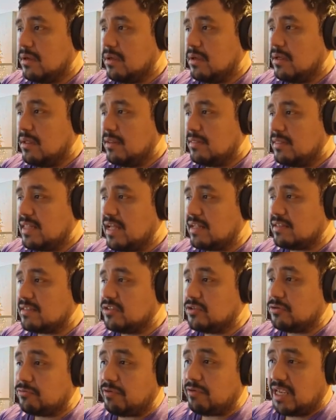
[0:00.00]
That's the
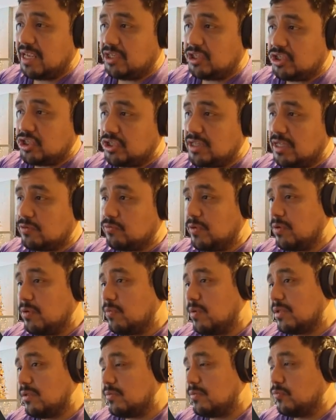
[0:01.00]
range that we want
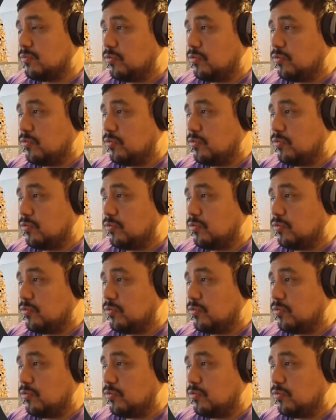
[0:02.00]
to move.